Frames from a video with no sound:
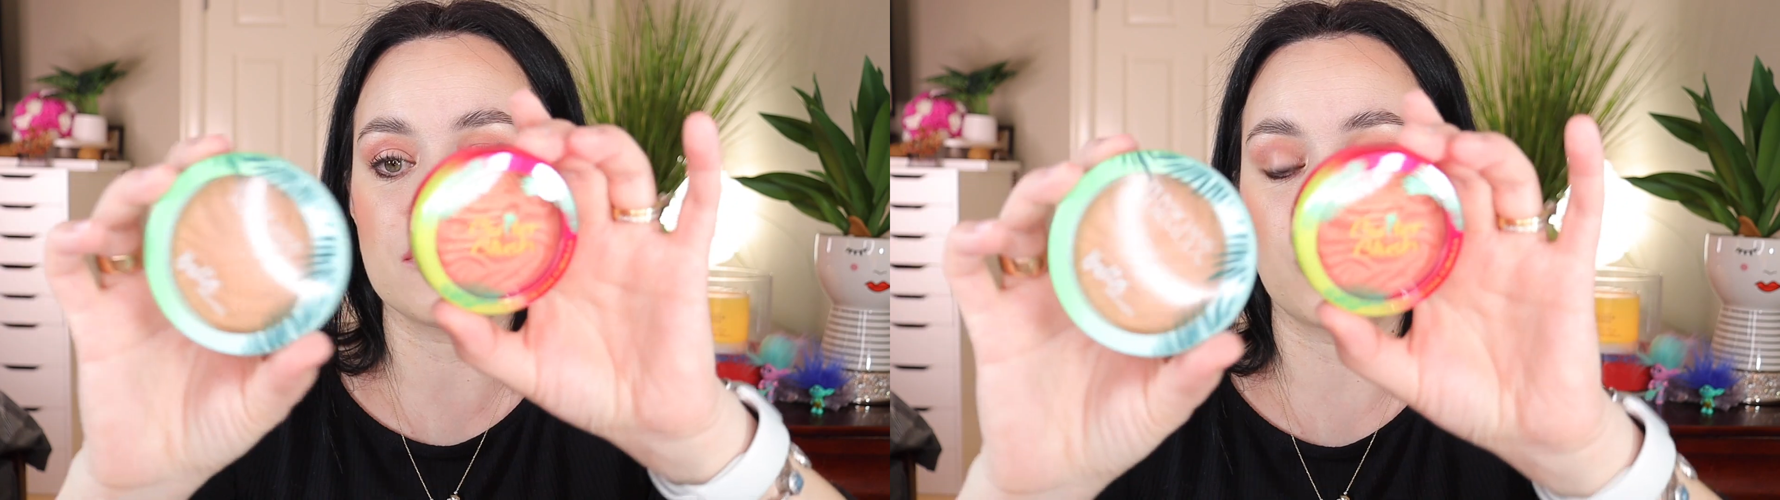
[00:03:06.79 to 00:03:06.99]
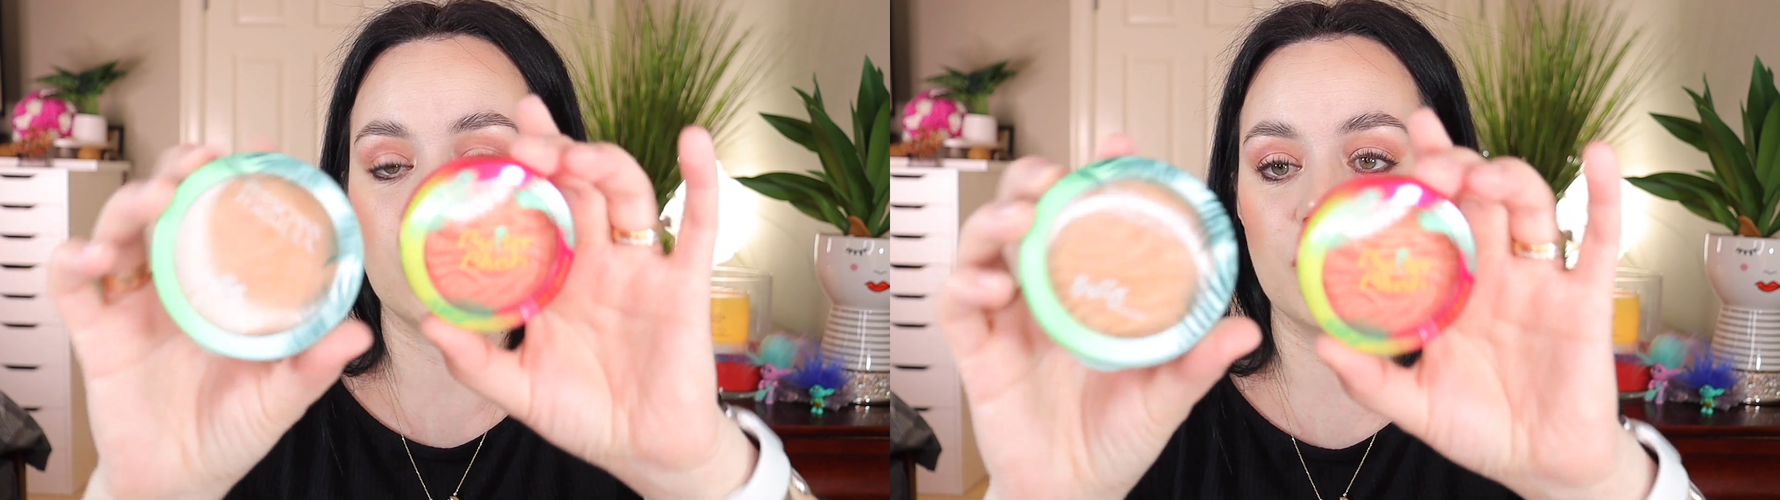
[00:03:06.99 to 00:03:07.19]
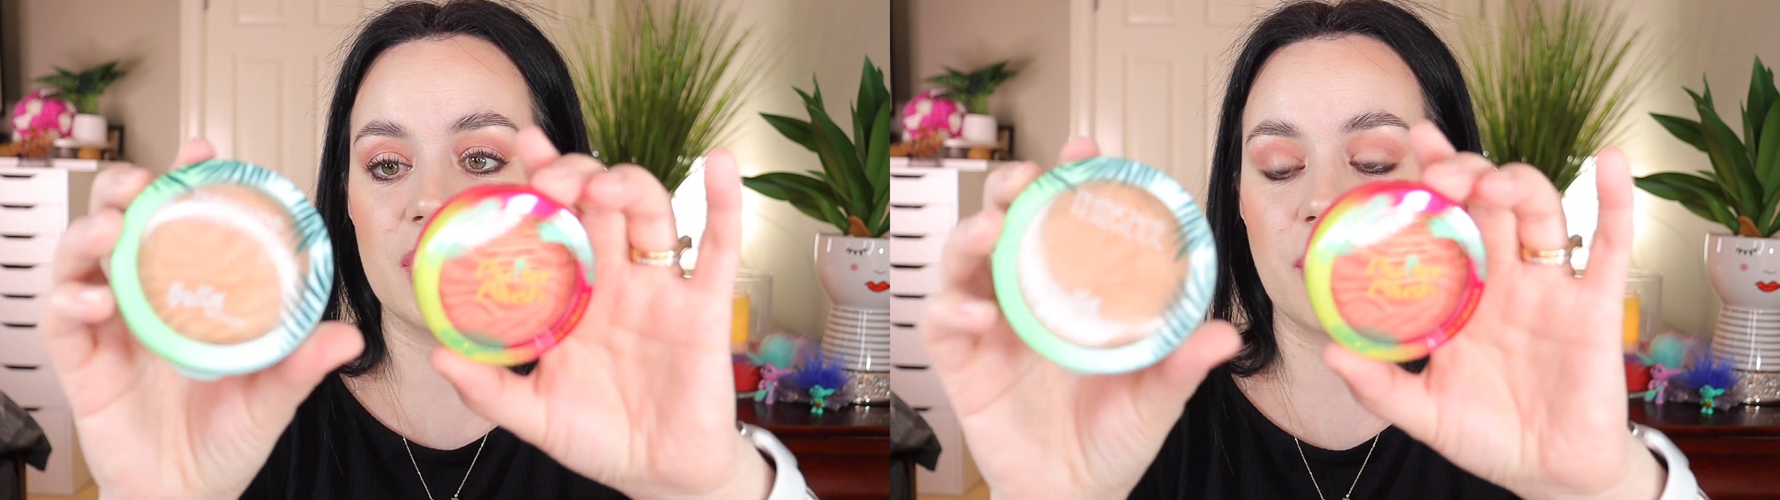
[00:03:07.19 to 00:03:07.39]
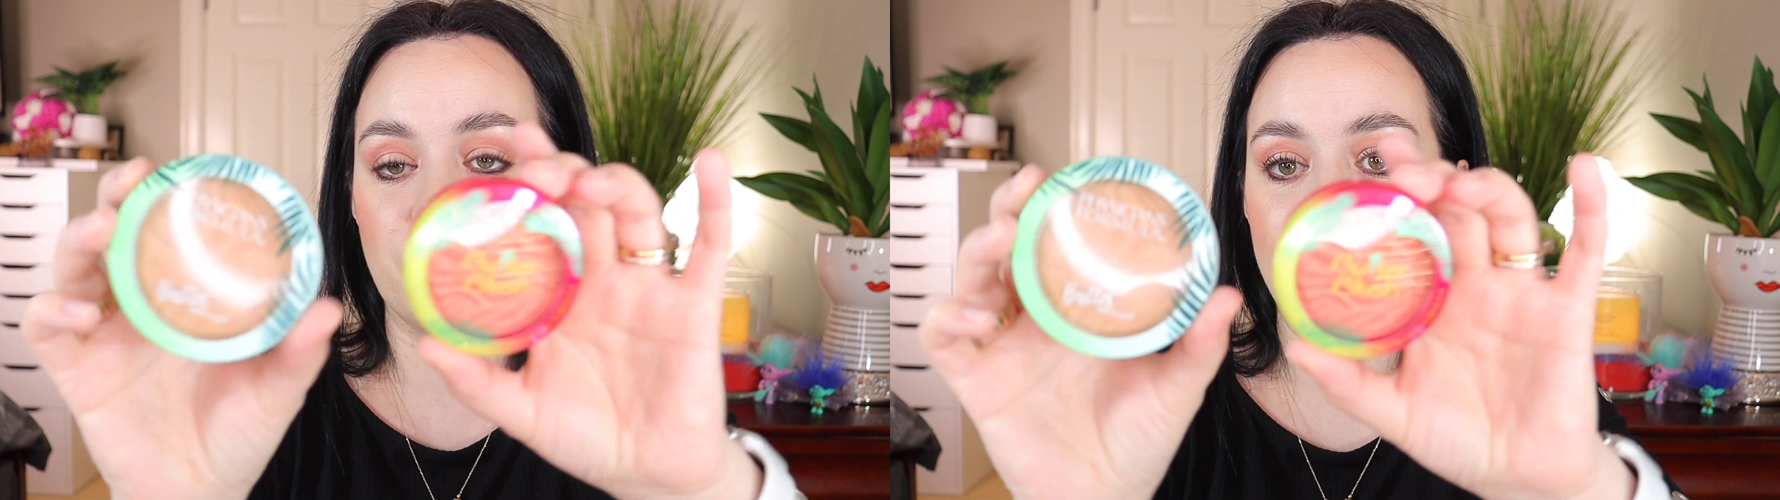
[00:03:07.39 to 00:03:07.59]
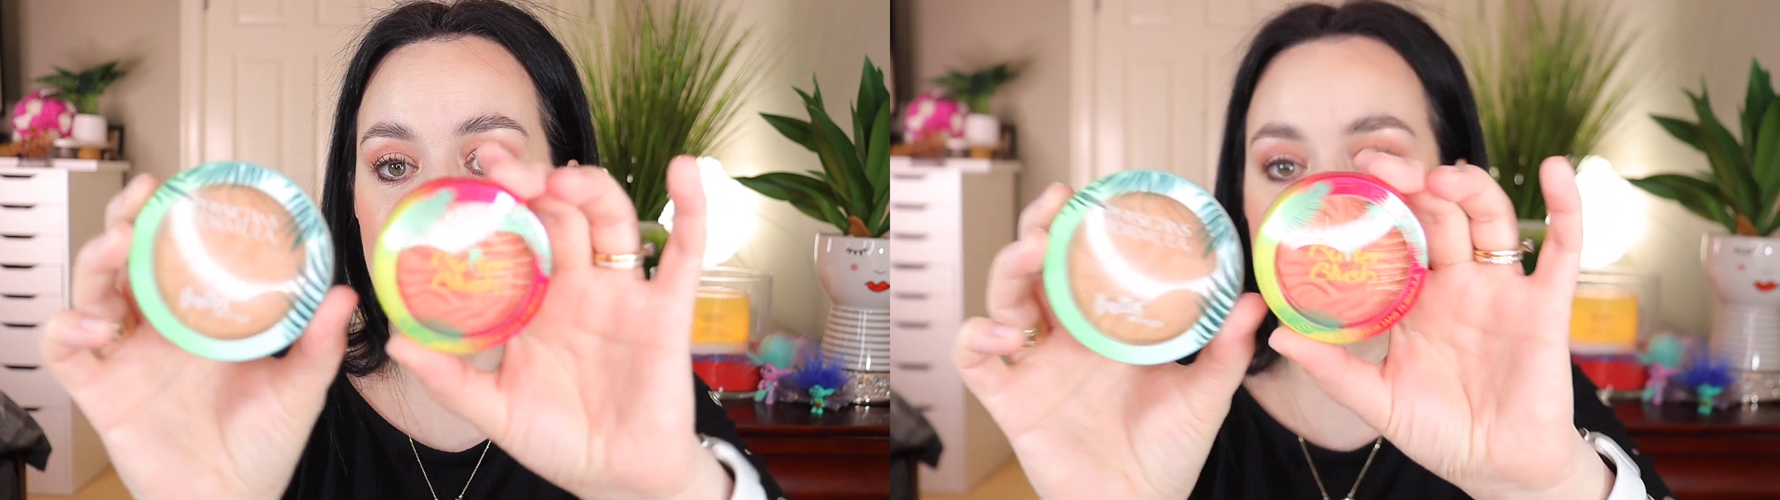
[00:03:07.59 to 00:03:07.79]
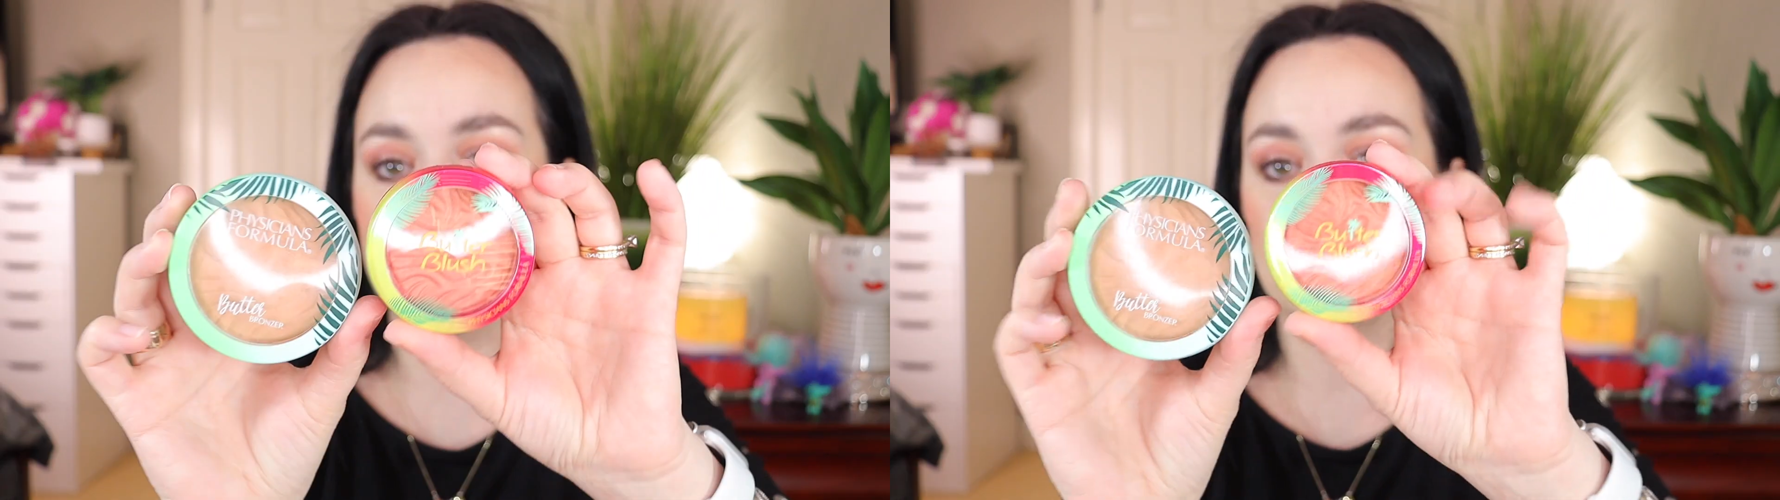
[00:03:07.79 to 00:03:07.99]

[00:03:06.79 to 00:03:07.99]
Formula bronzer,